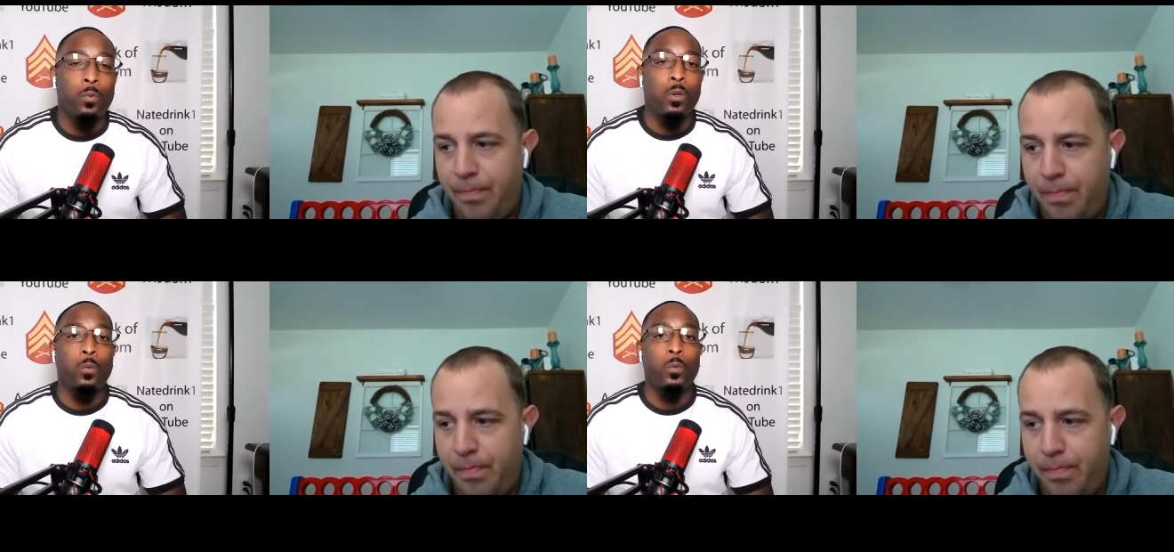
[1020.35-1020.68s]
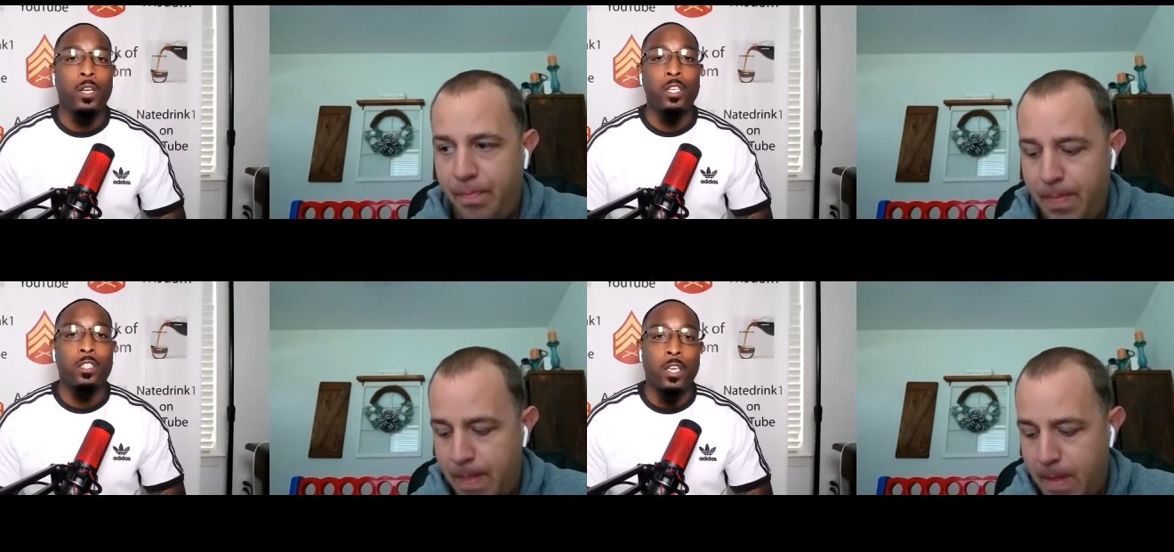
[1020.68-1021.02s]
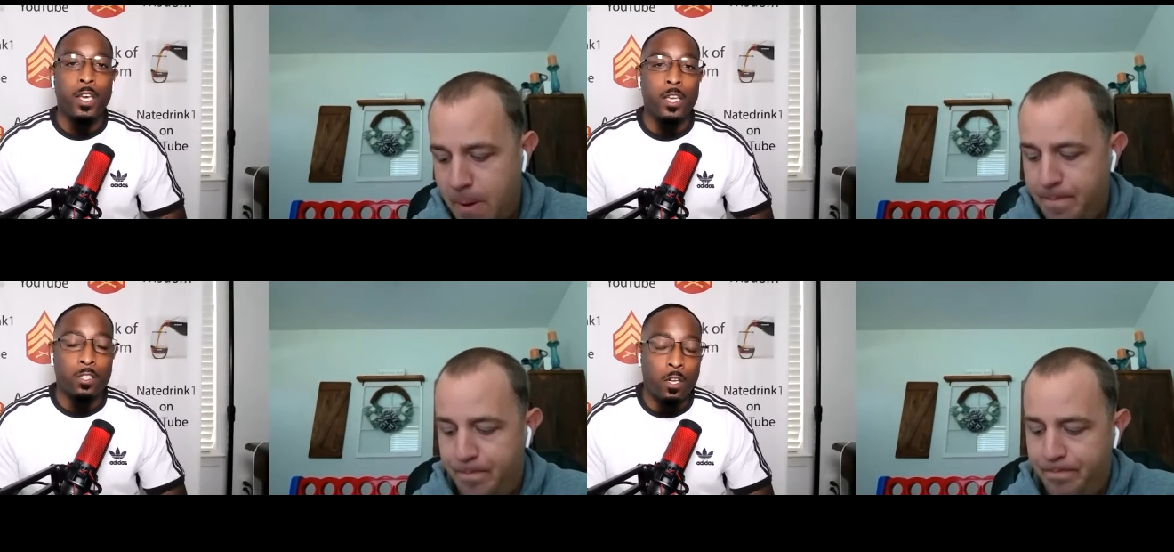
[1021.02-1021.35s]
Speaker 1: when these
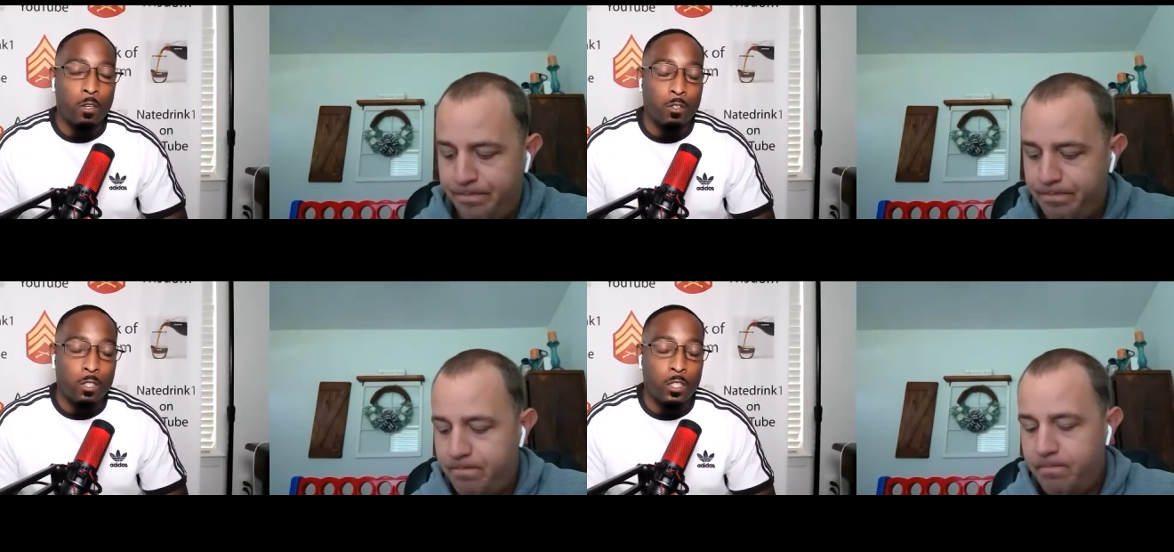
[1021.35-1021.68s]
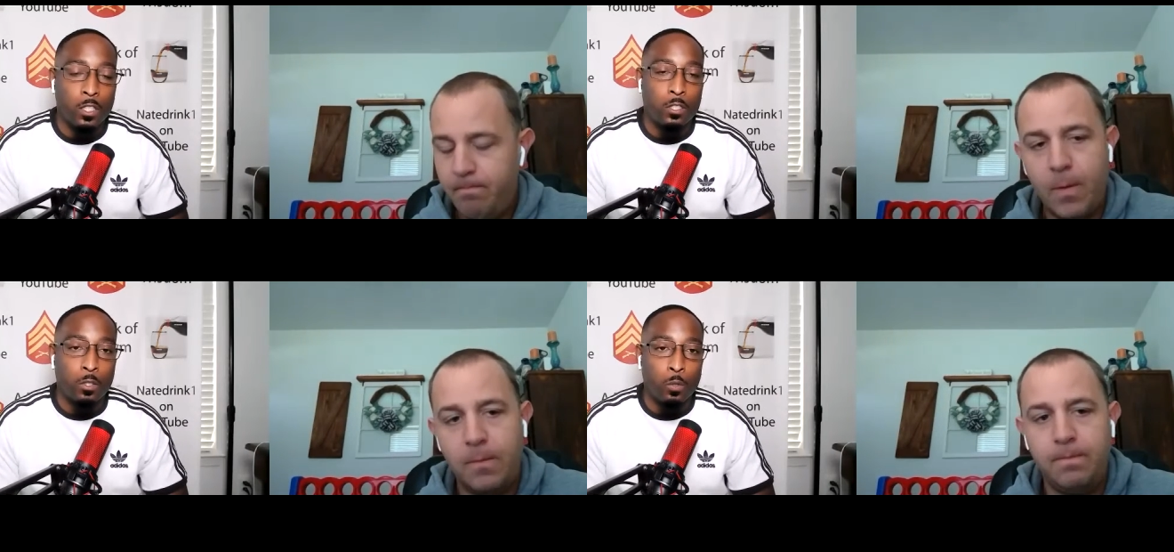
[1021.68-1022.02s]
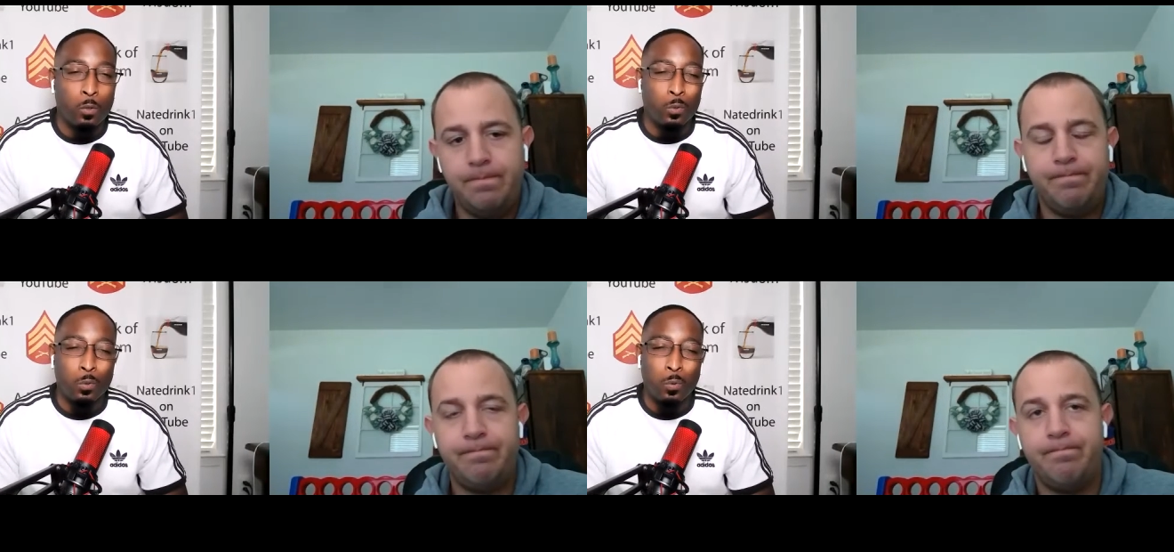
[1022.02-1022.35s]
kids go to these
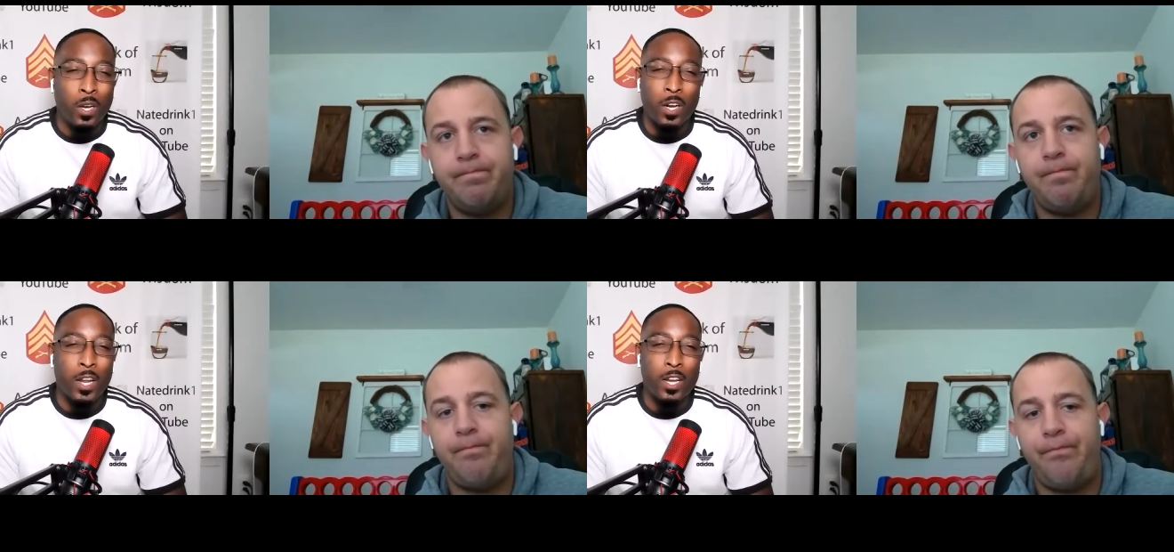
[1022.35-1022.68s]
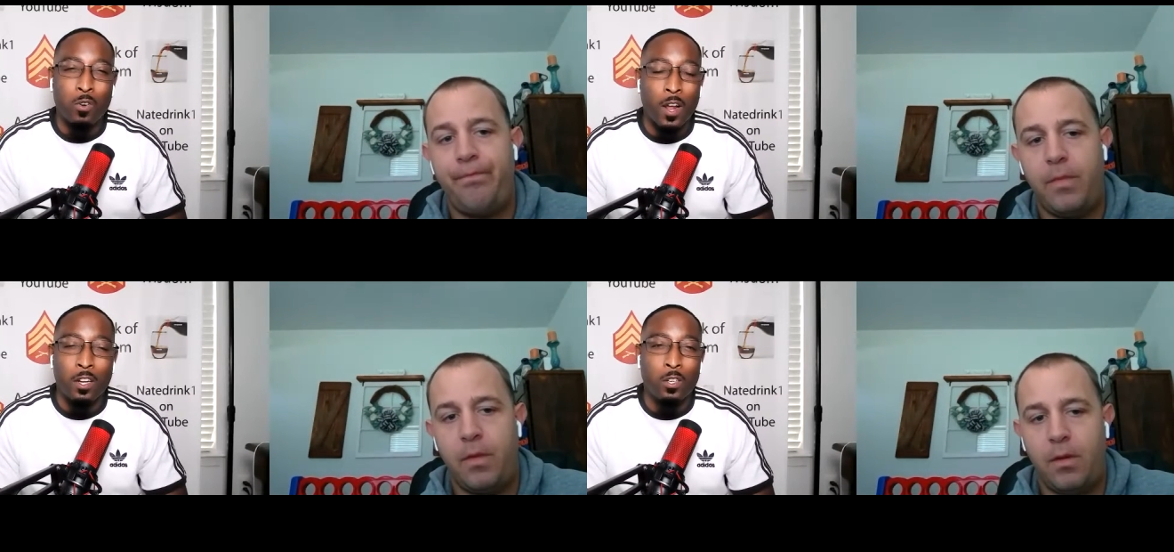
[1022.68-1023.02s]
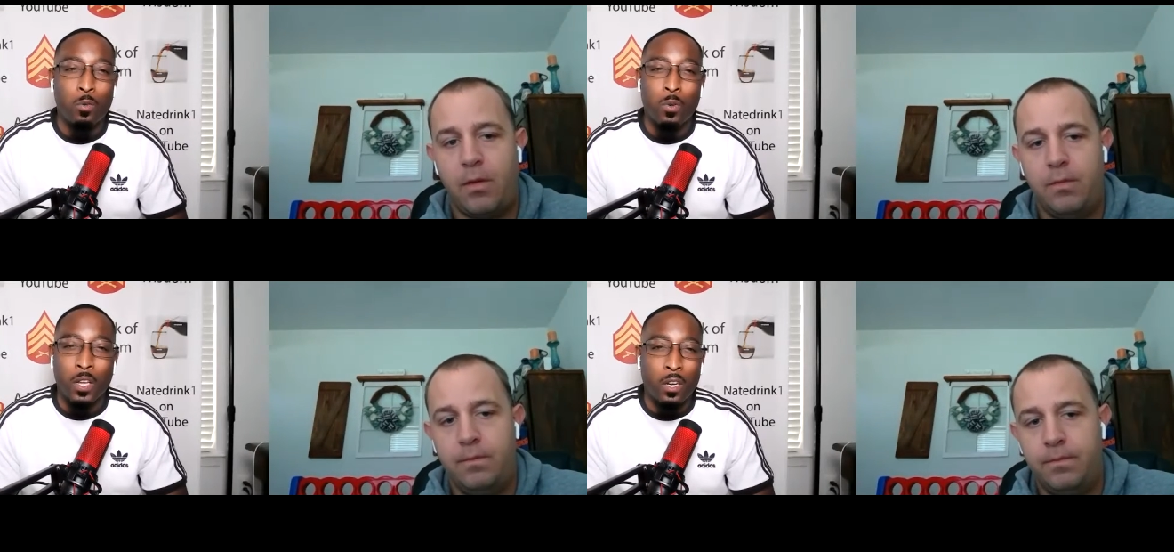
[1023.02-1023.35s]
schools, what are they trying to
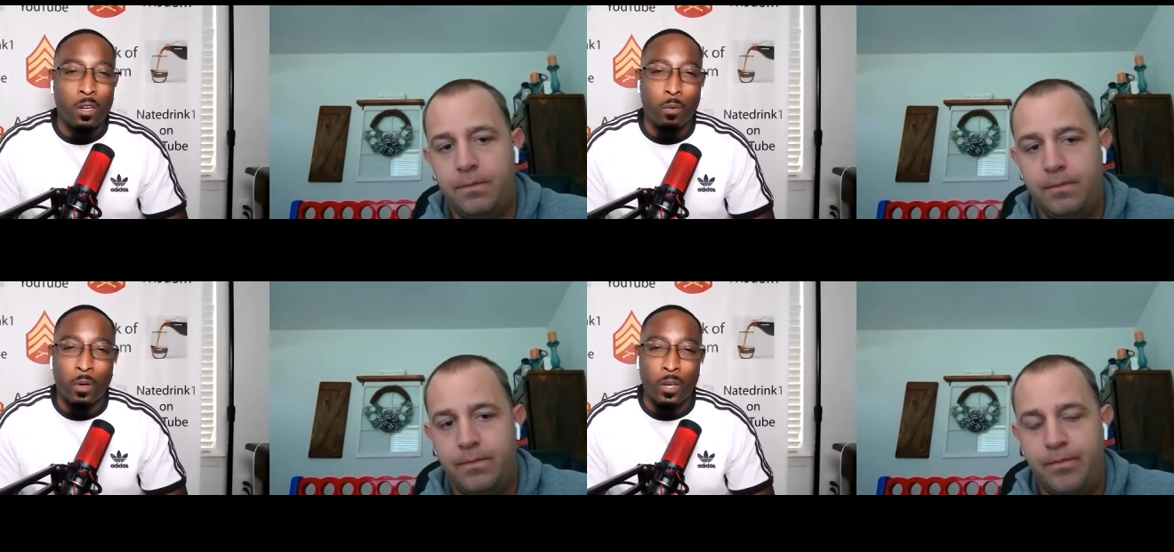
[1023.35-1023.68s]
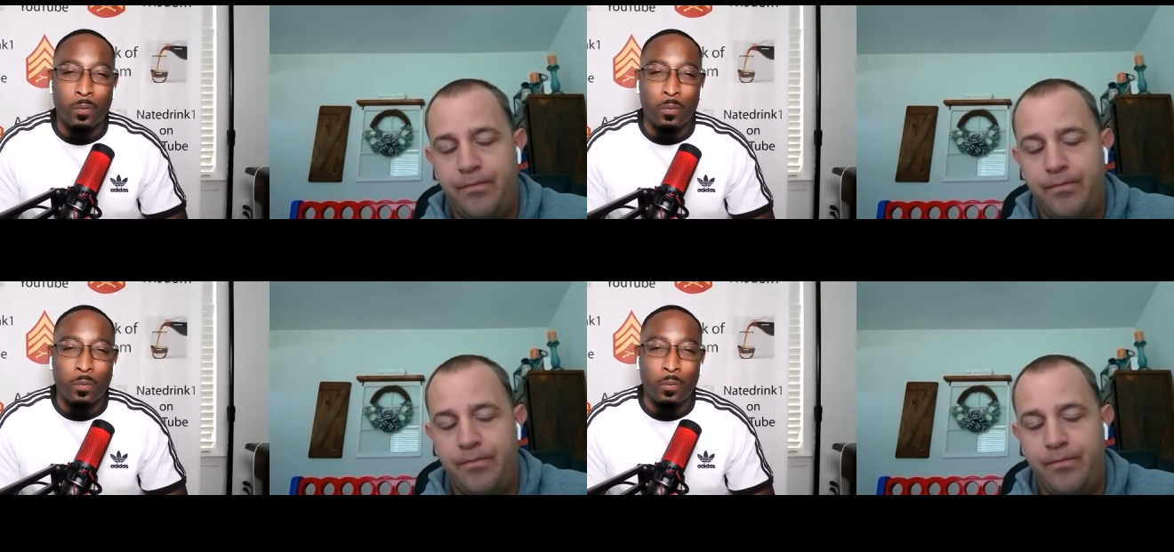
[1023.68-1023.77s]
do anyway?